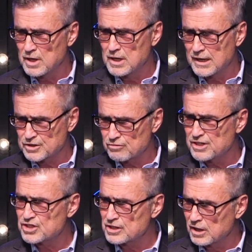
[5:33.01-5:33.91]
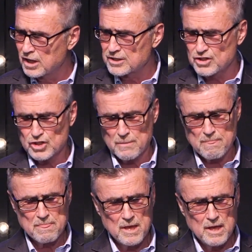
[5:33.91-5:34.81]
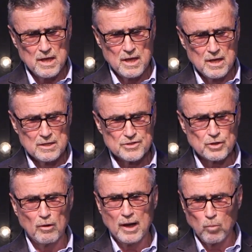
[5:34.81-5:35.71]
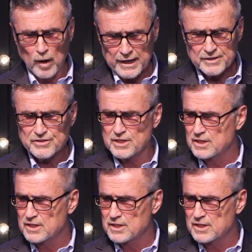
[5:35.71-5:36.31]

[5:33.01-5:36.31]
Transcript: I'll treat you to lunch. So I went,